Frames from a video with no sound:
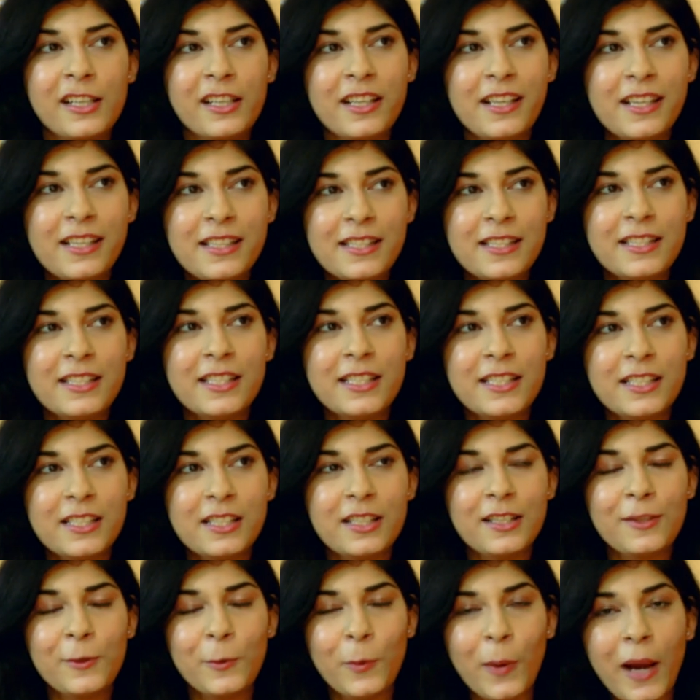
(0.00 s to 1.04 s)

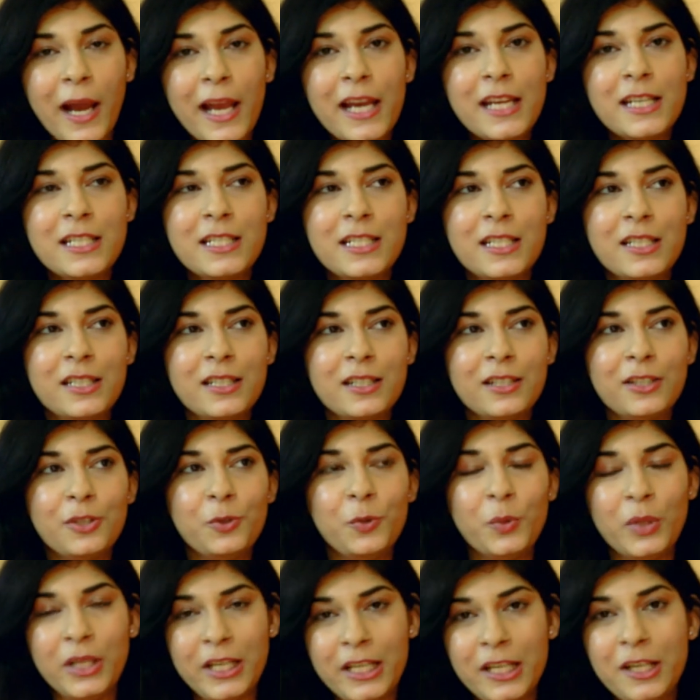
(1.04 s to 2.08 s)
it's quite a
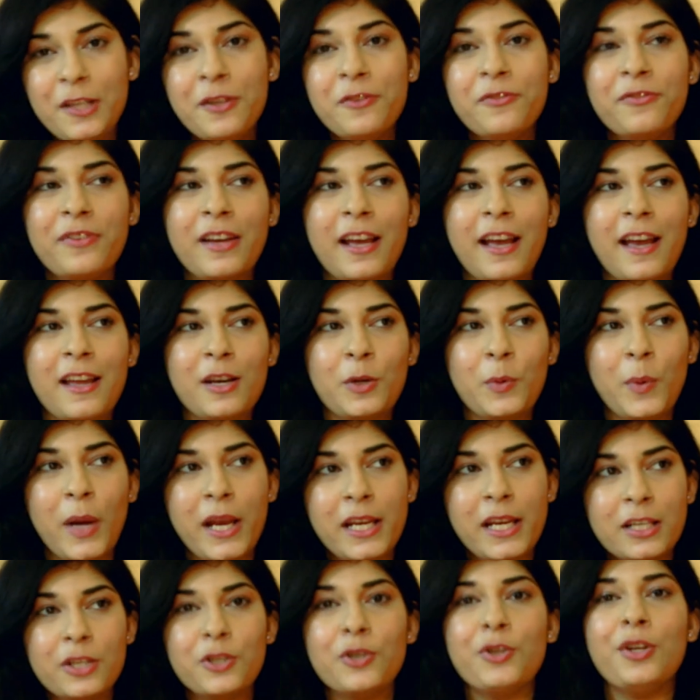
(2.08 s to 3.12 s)
relief and
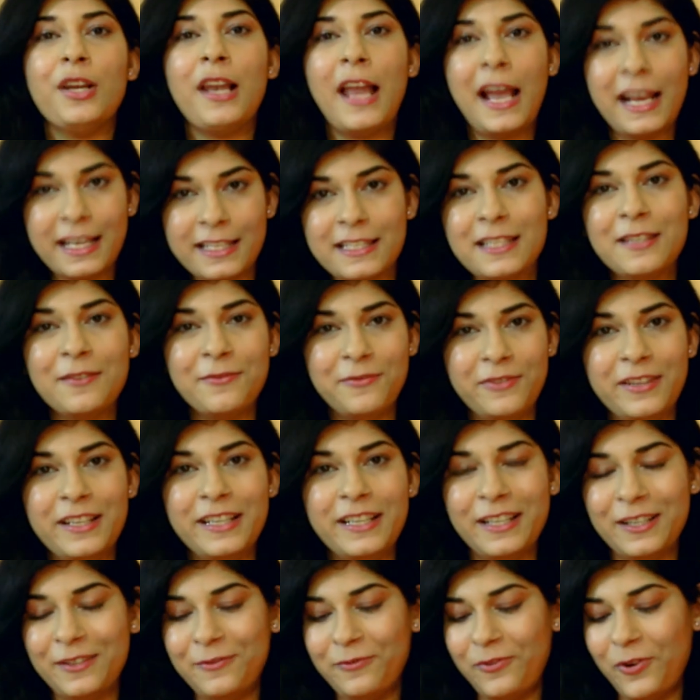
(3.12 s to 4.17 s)
quite a relaxing
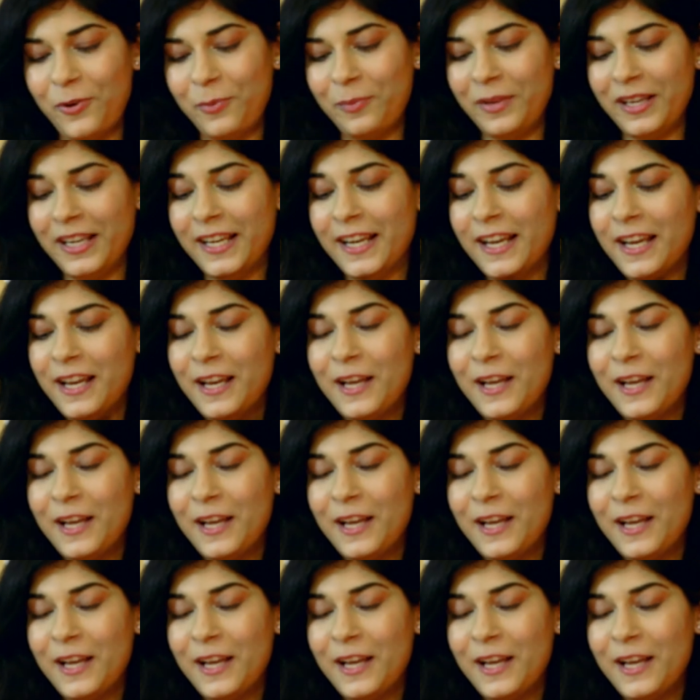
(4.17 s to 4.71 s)
feeling for me.